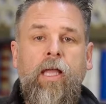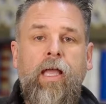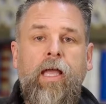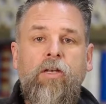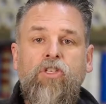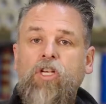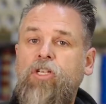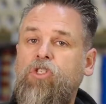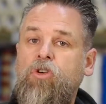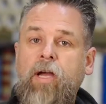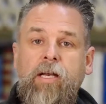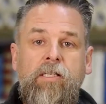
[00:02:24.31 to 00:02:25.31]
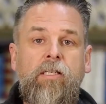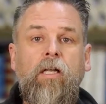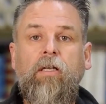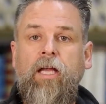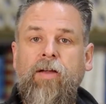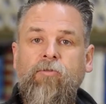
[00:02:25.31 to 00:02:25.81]
and just try to
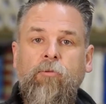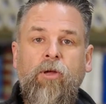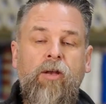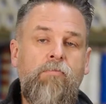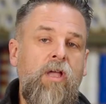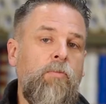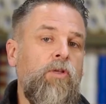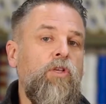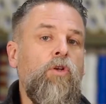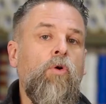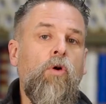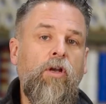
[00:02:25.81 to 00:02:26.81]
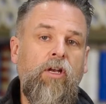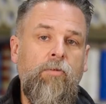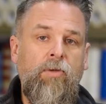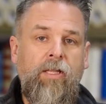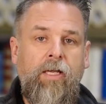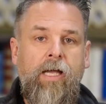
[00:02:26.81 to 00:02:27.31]
sell to everybody. Maybe you're going
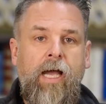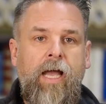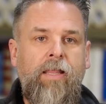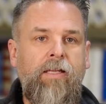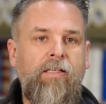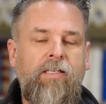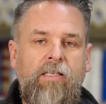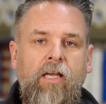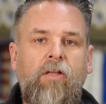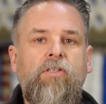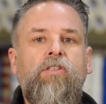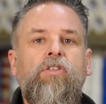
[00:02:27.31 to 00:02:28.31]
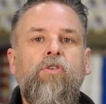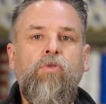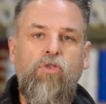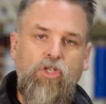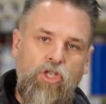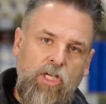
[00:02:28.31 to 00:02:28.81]
to be the guy that sells
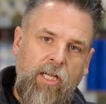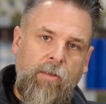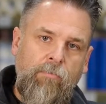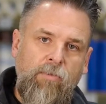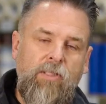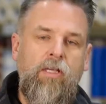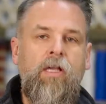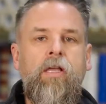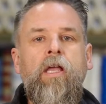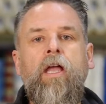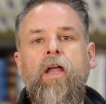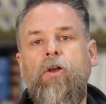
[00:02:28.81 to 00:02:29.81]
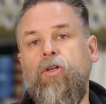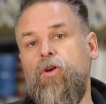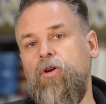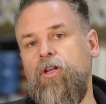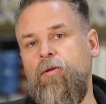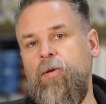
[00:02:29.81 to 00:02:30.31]
to gyms, or
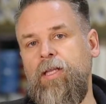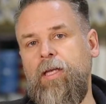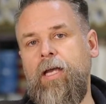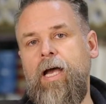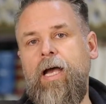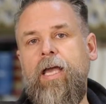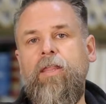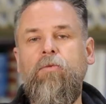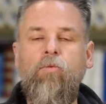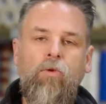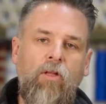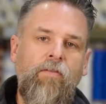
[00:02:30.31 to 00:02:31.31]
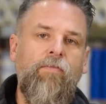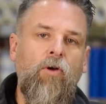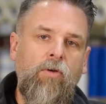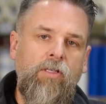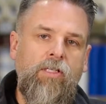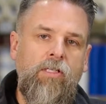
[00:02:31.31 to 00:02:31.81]
you're going to be the guy that really
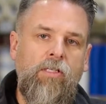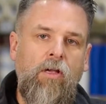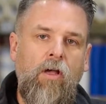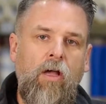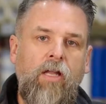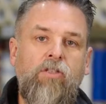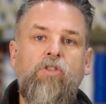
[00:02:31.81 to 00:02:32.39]
focuses on